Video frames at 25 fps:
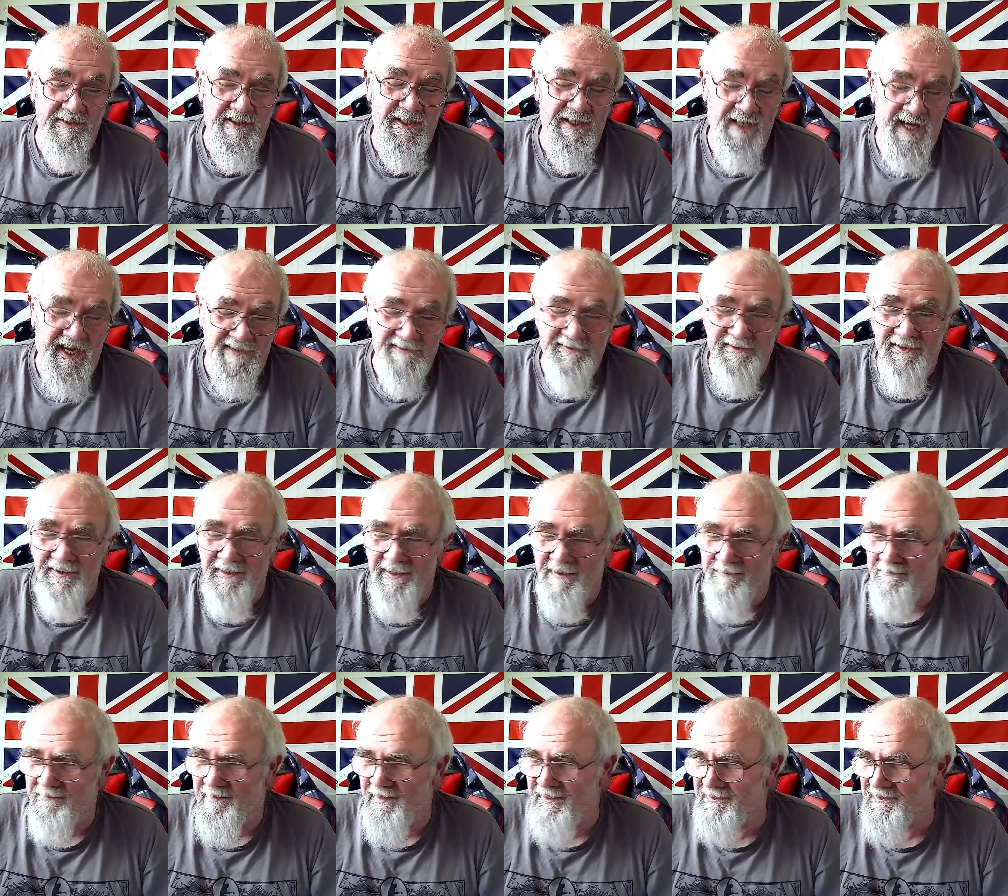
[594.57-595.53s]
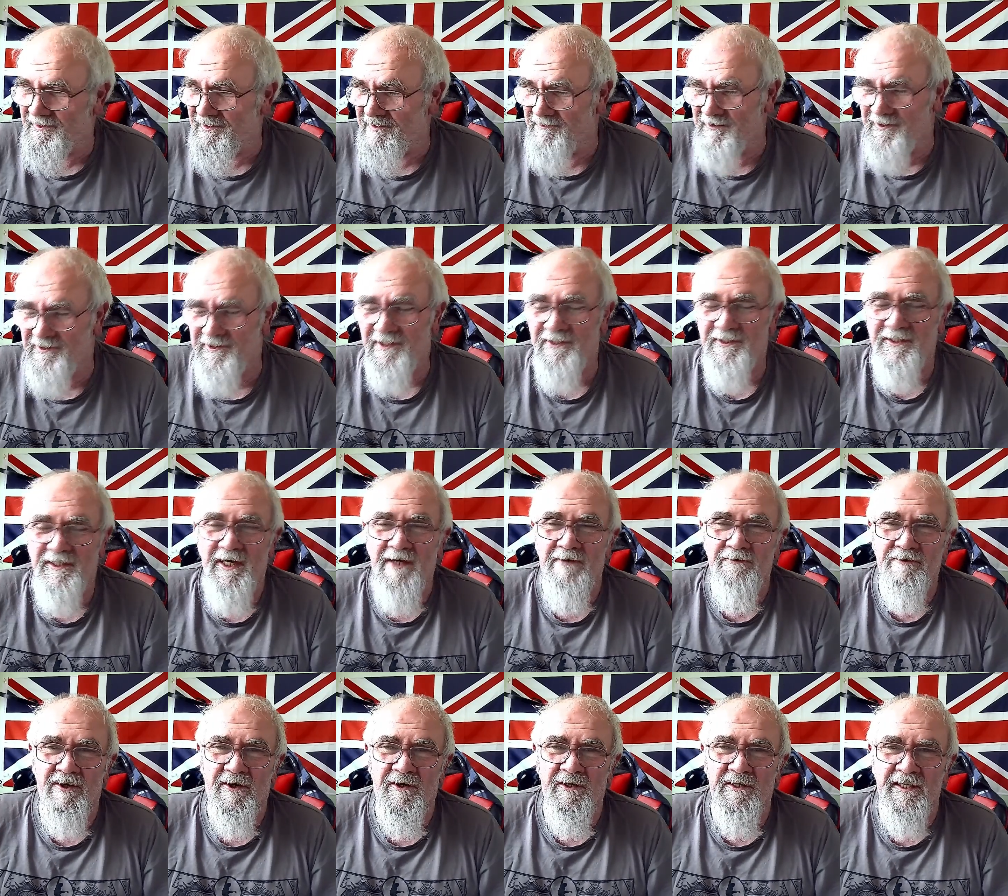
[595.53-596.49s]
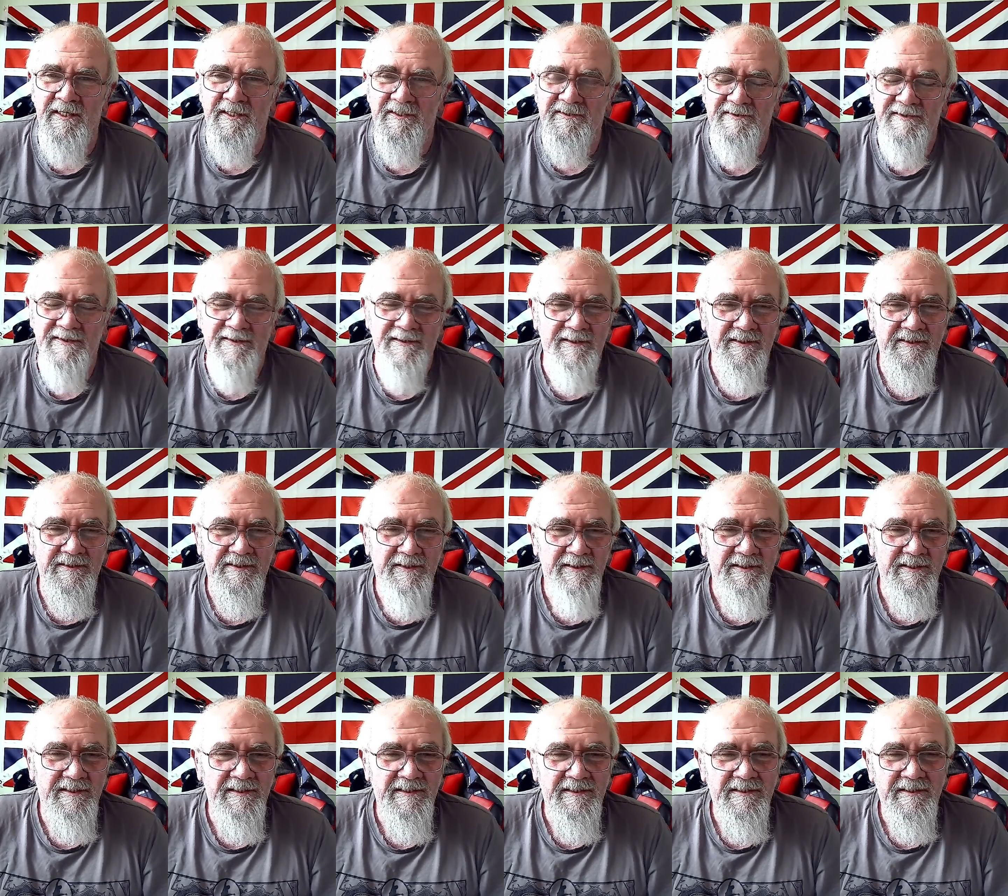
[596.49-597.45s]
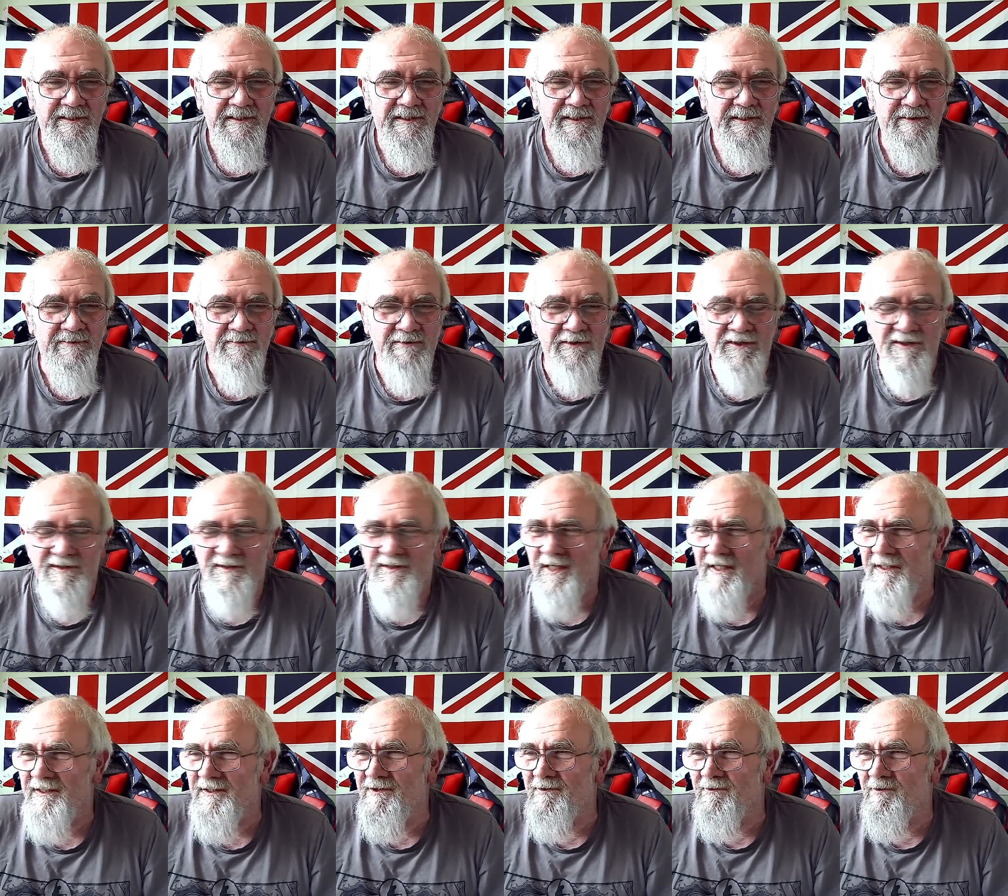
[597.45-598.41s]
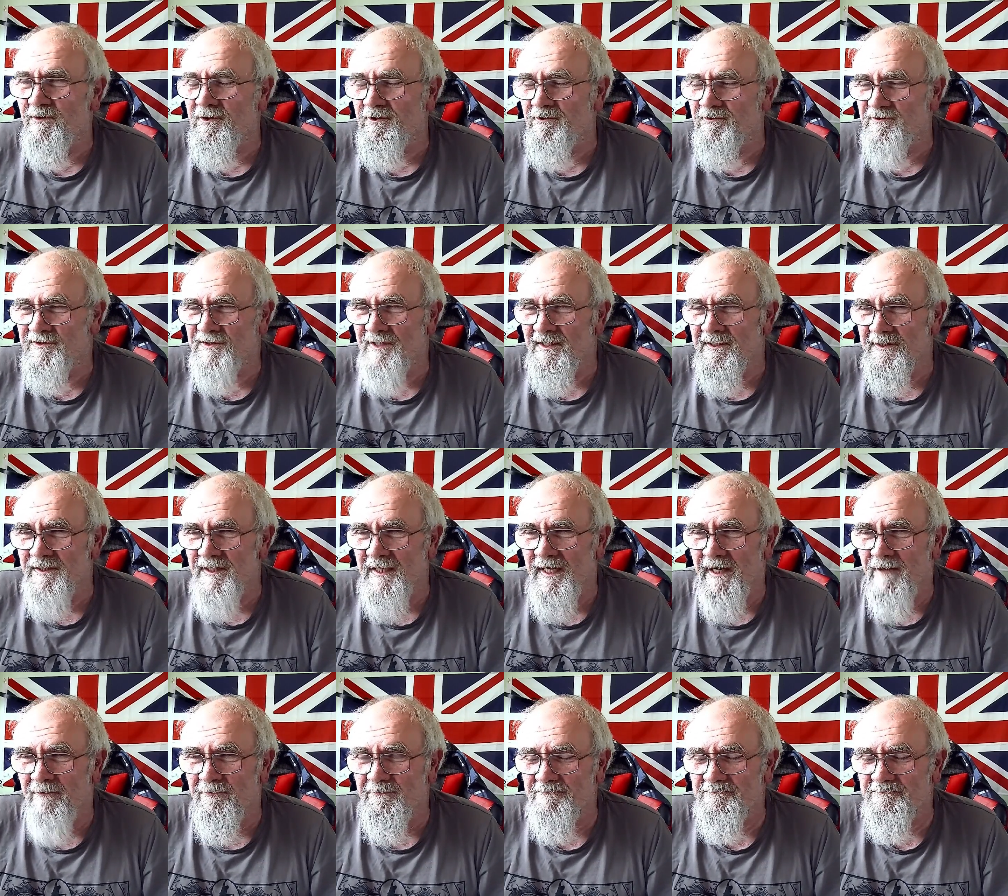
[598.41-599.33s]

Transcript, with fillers: last Olympics if it's going to go like this. With the state the world's in now,